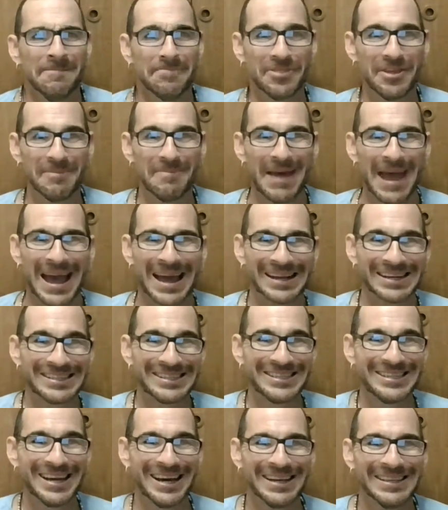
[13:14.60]
The bag
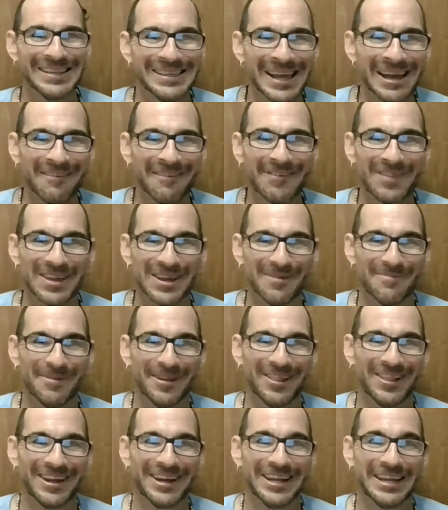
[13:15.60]
does have the
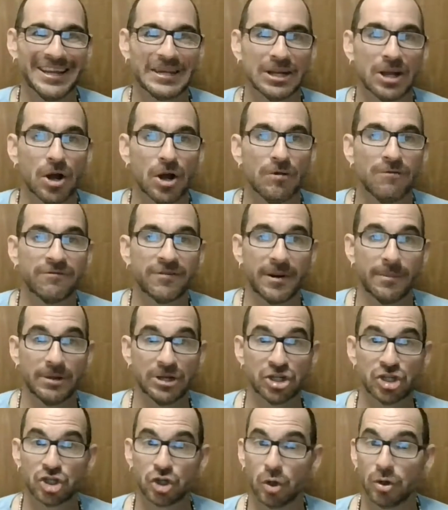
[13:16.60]
ability to go from a
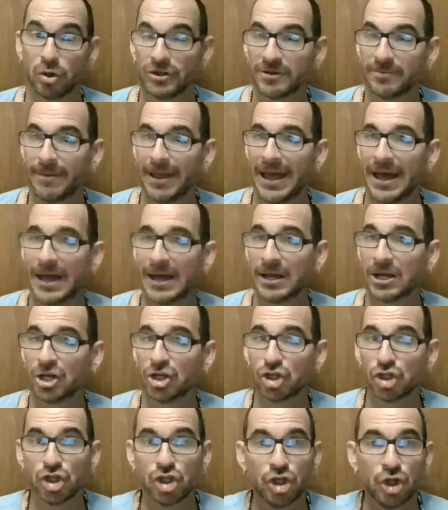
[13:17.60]
shoulder bag
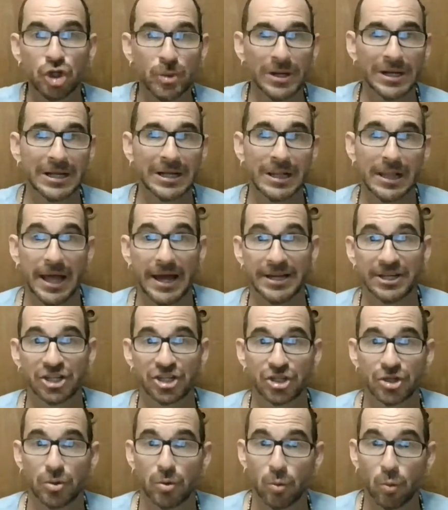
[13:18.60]
to a
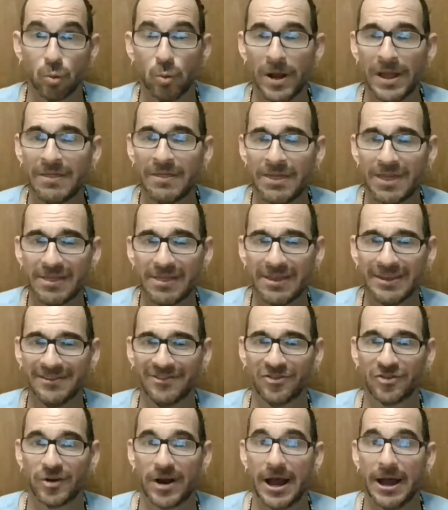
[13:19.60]
clutch with the
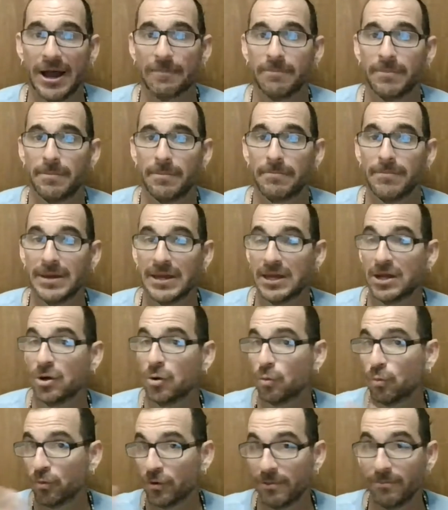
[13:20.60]
strap being
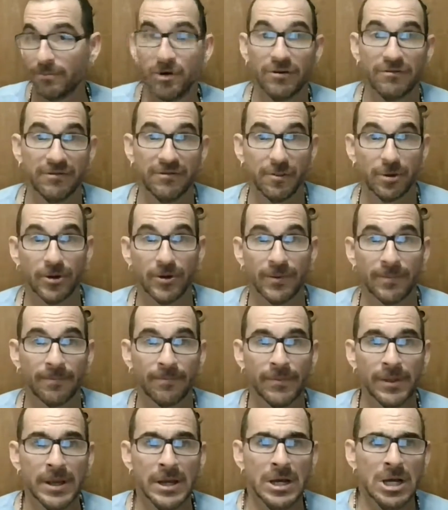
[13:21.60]
removable.
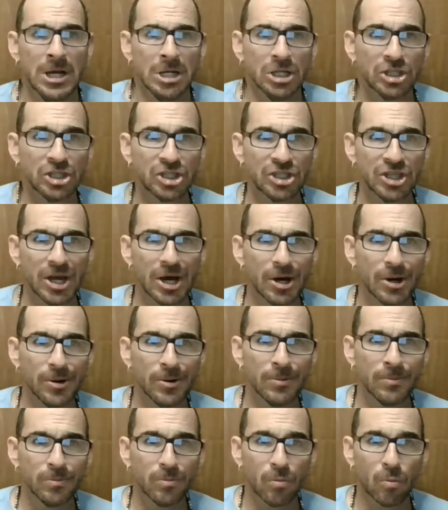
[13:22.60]

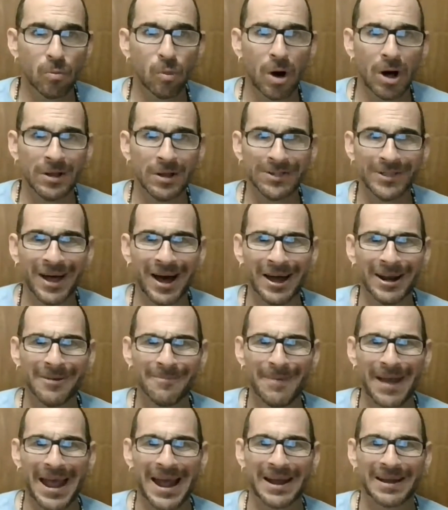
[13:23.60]
So, while not a
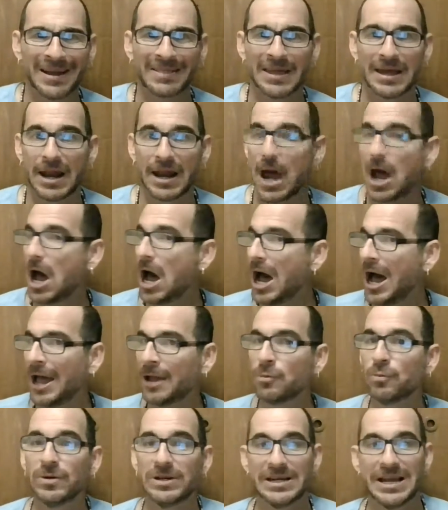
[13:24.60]
bag that I
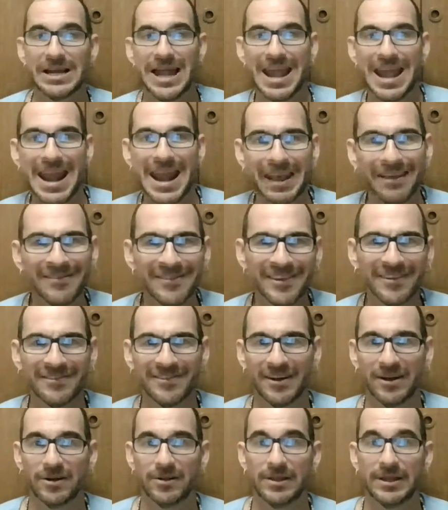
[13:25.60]
would
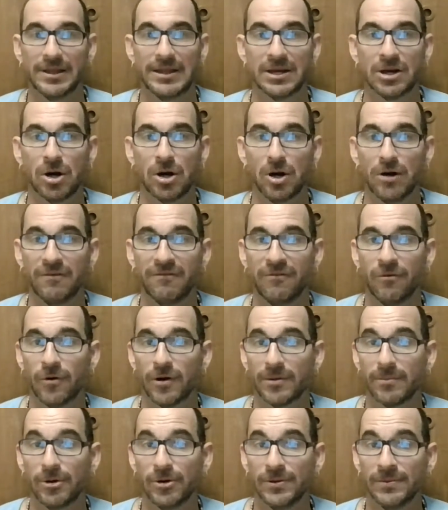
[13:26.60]
necessarily call
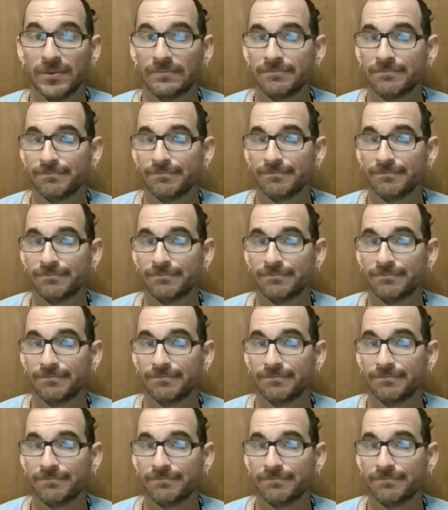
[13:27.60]
formal,